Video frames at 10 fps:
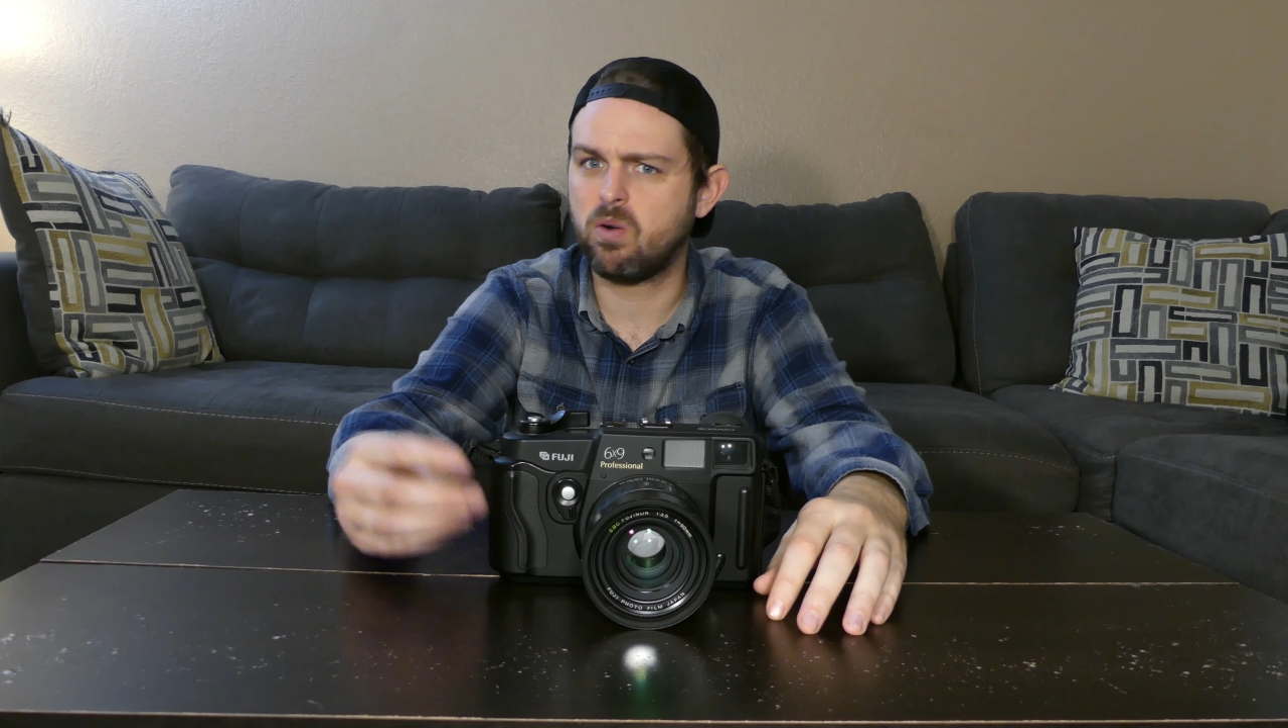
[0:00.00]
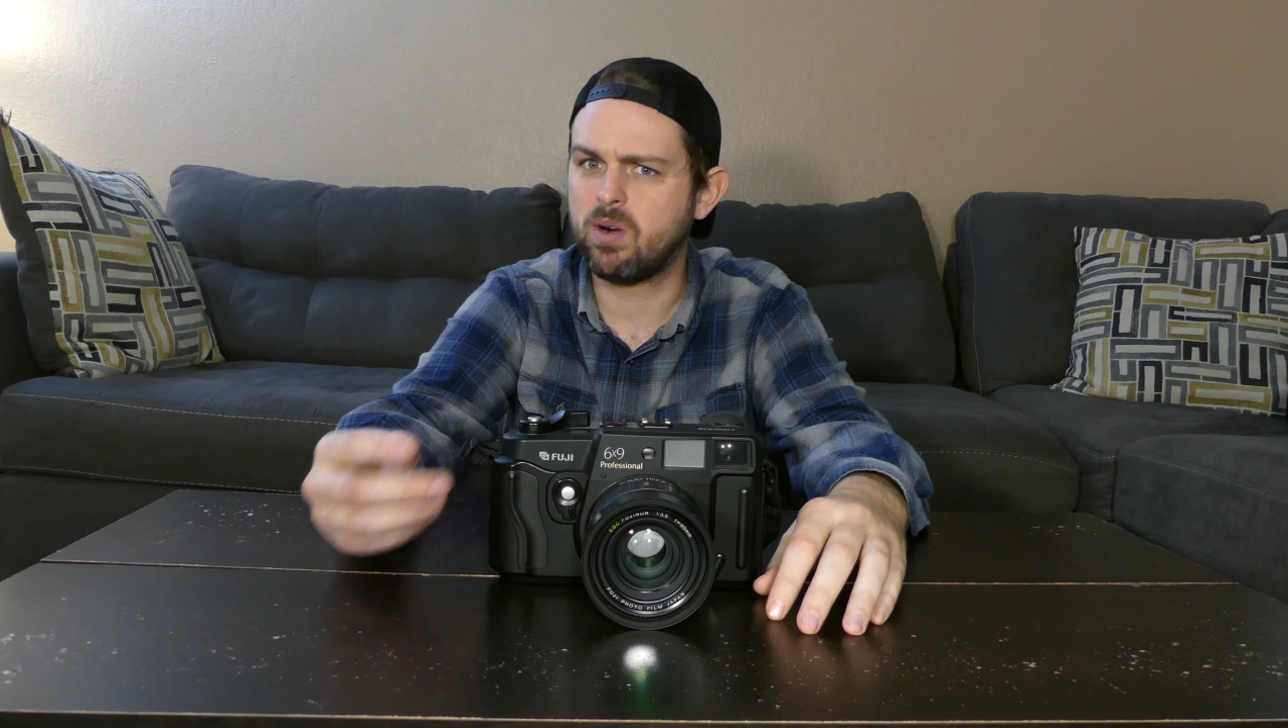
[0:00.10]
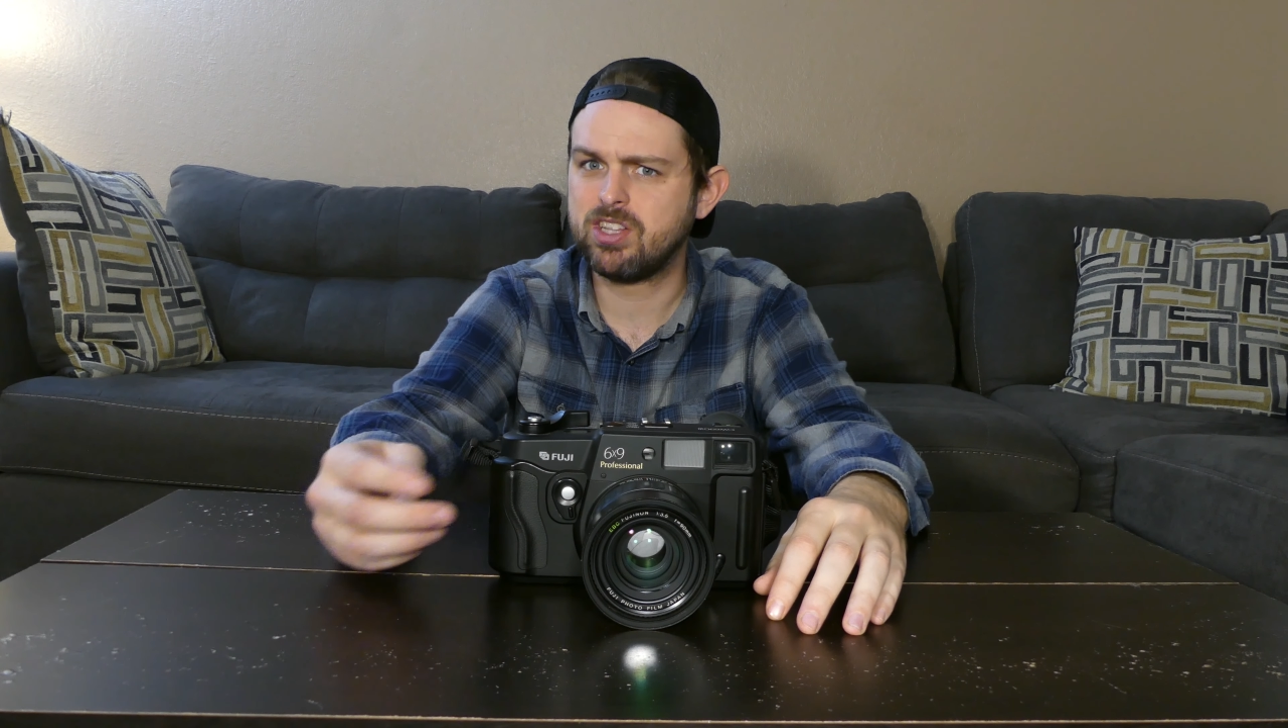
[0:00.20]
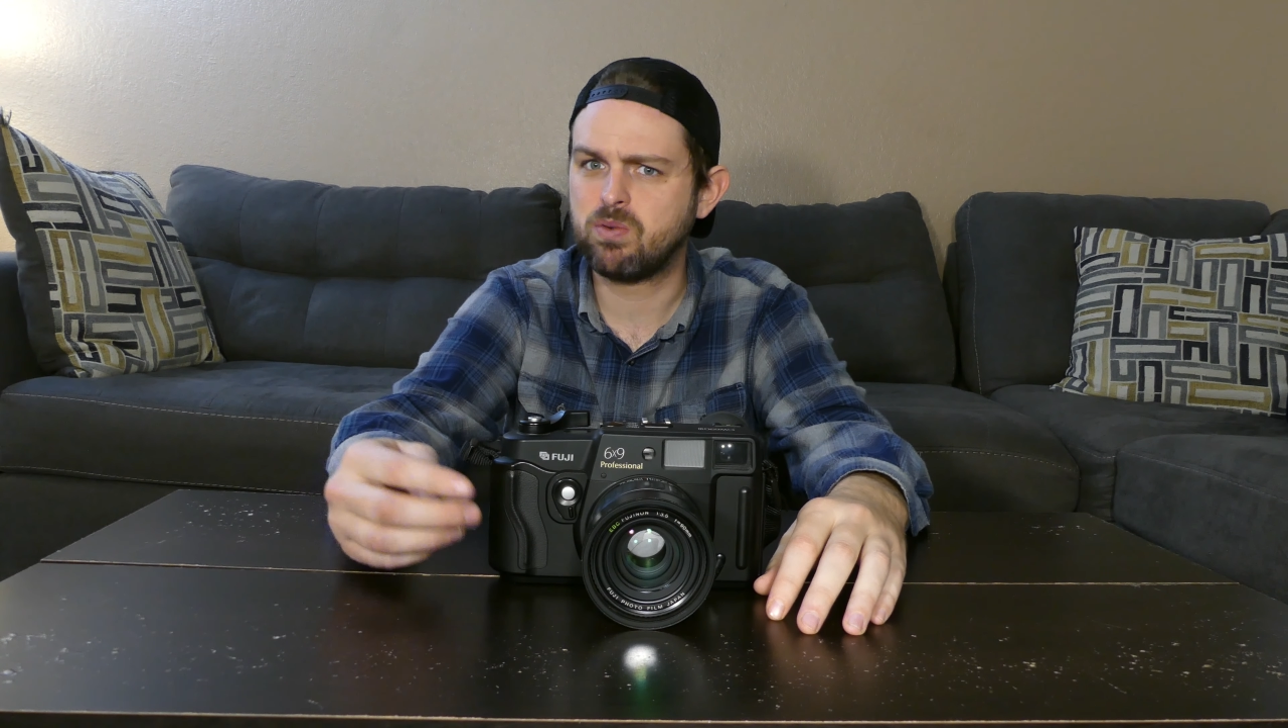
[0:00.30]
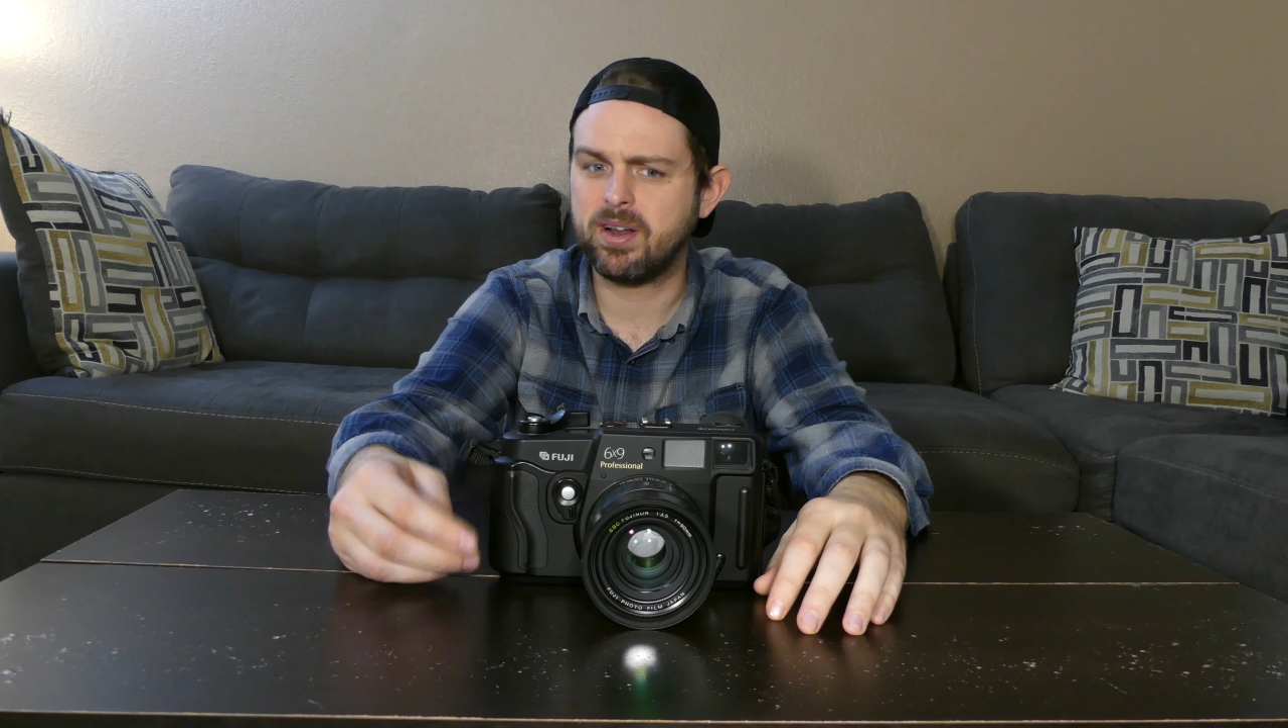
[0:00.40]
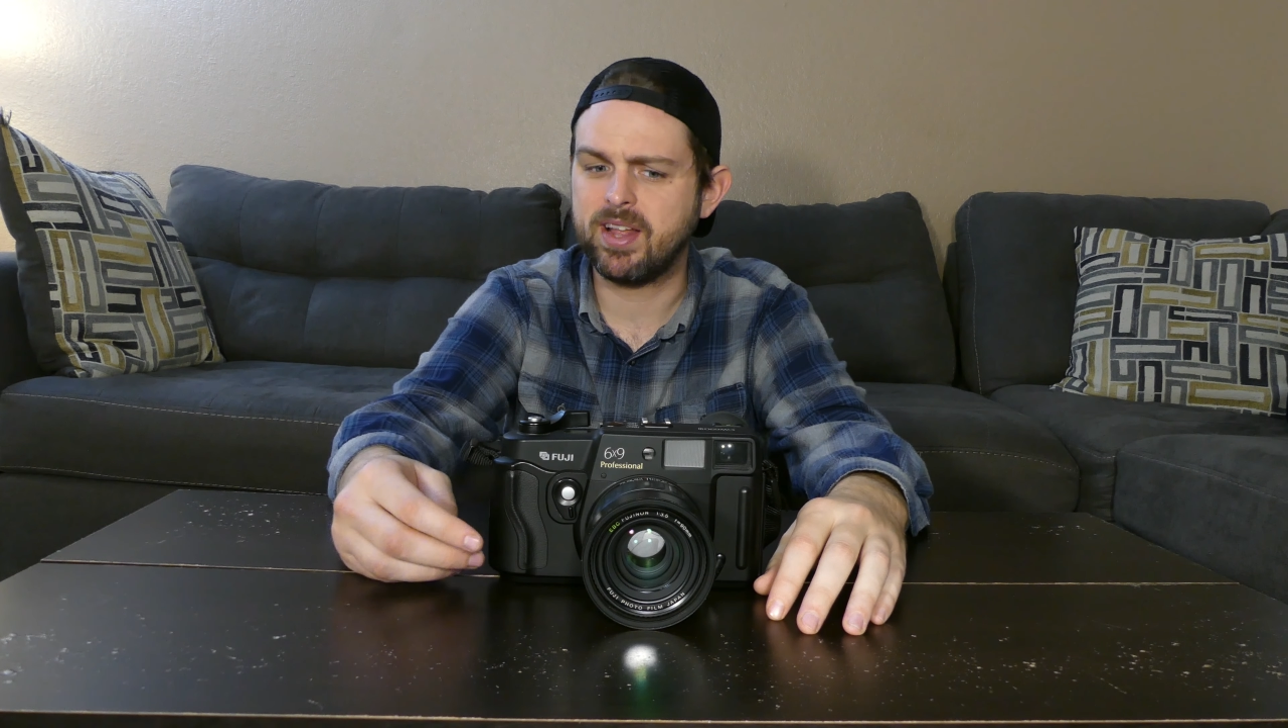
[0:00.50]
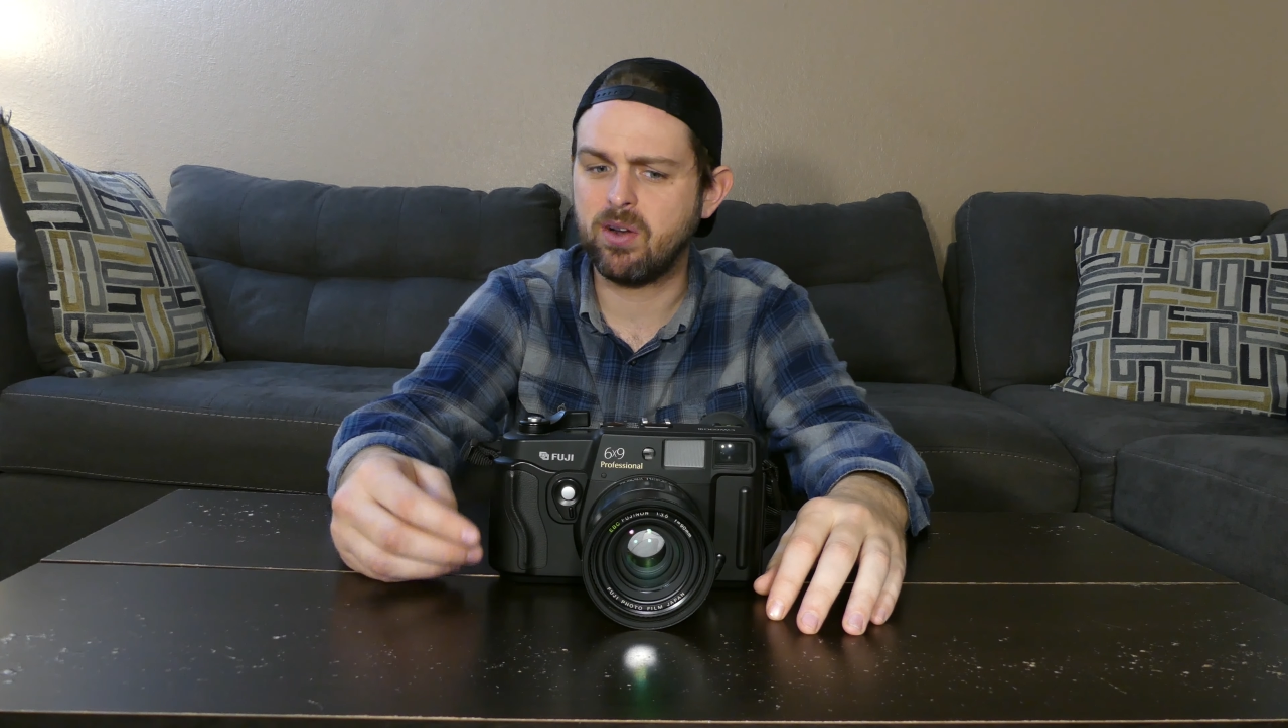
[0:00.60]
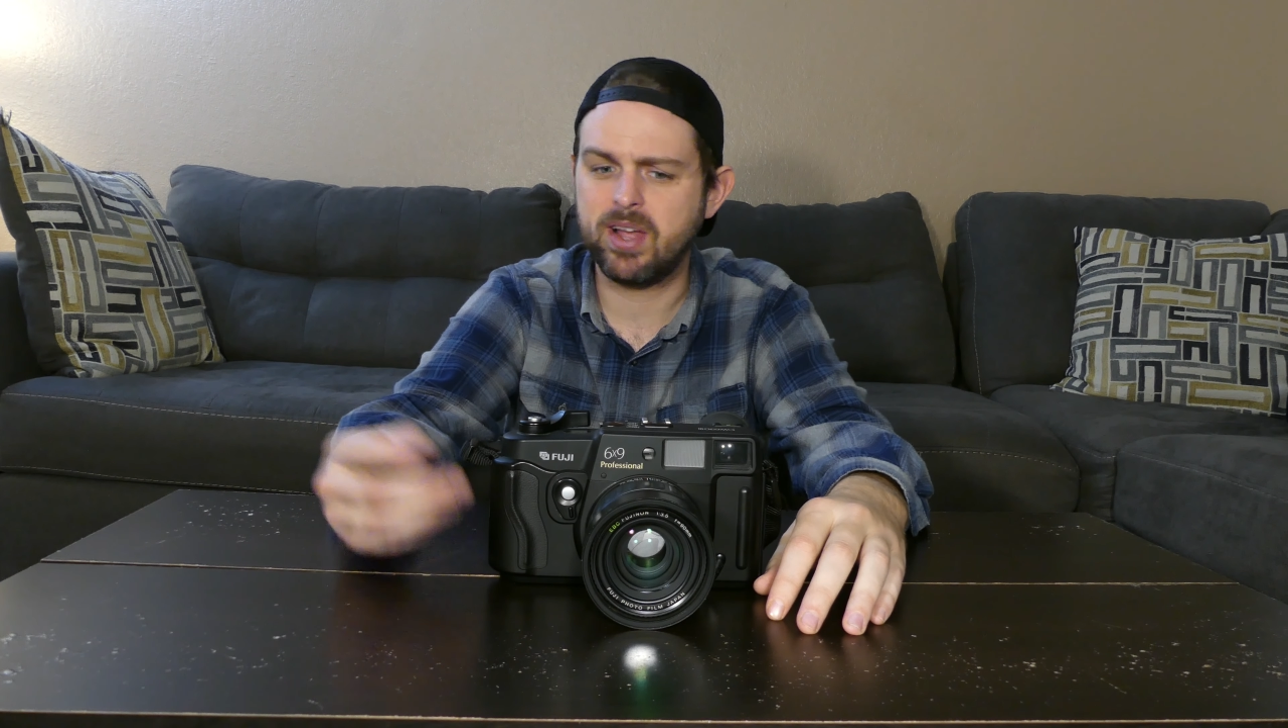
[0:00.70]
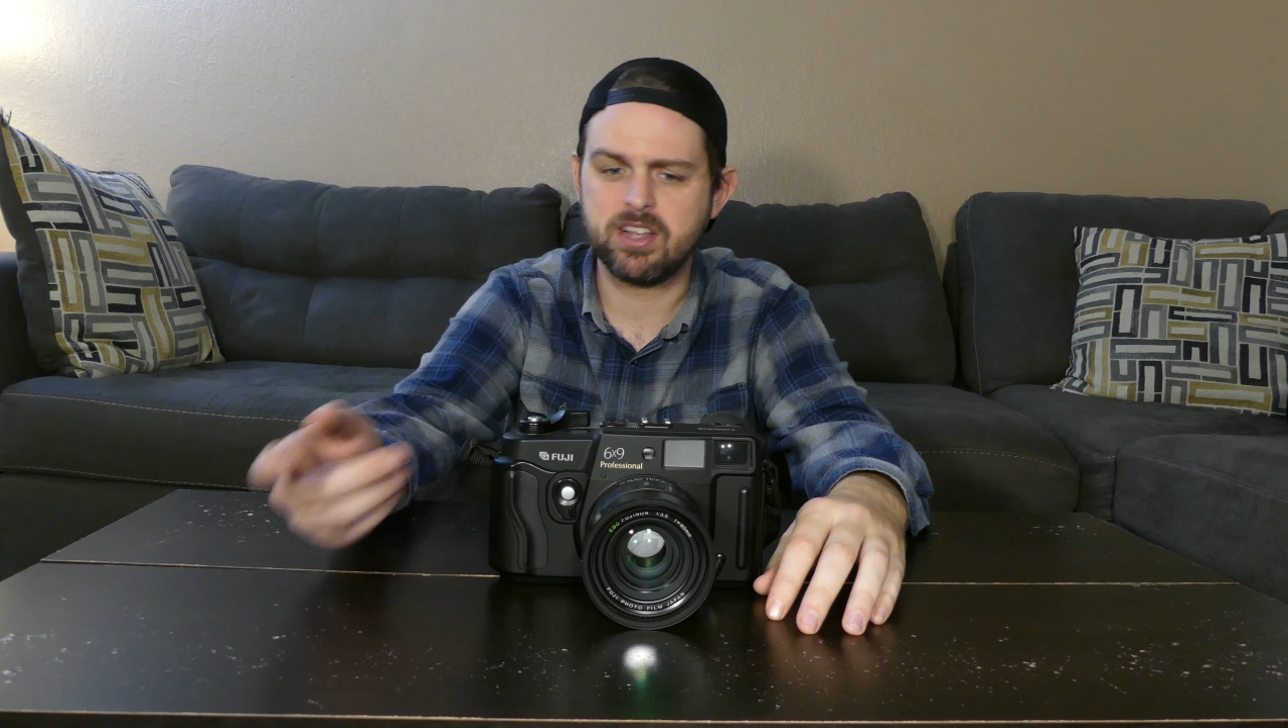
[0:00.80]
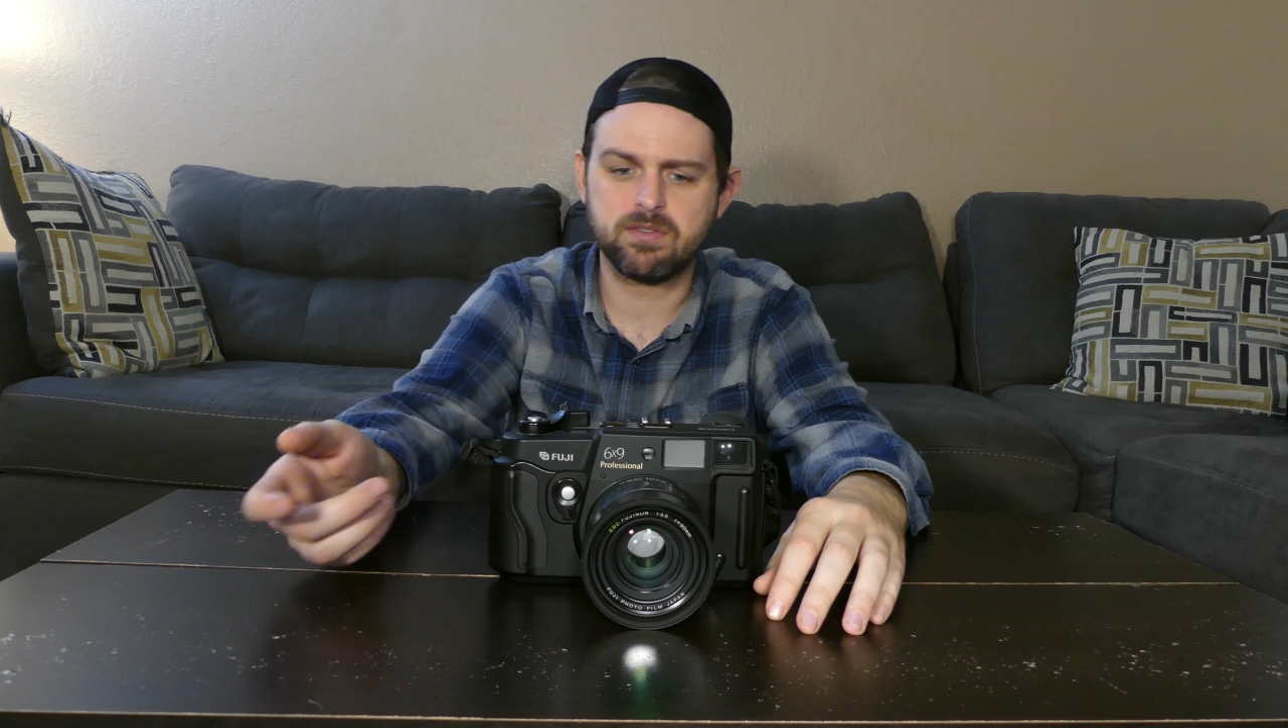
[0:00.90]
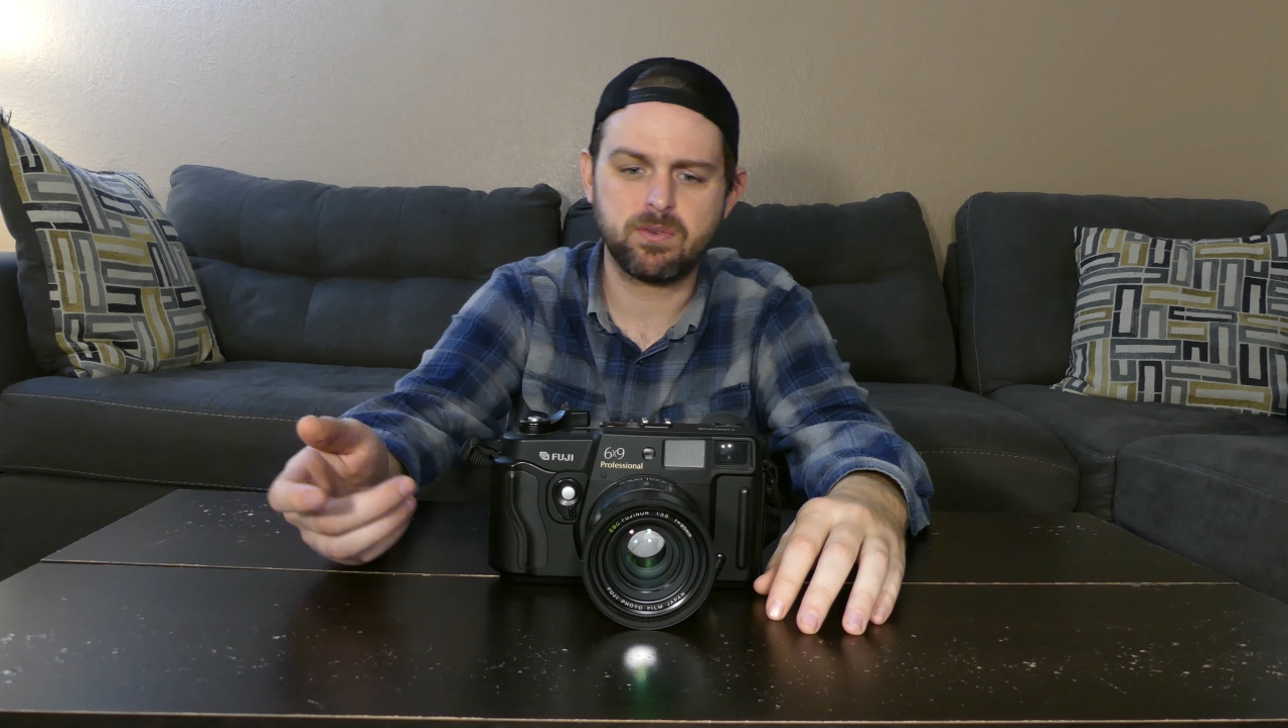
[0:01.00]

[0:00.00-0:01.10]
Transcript: 120 that only has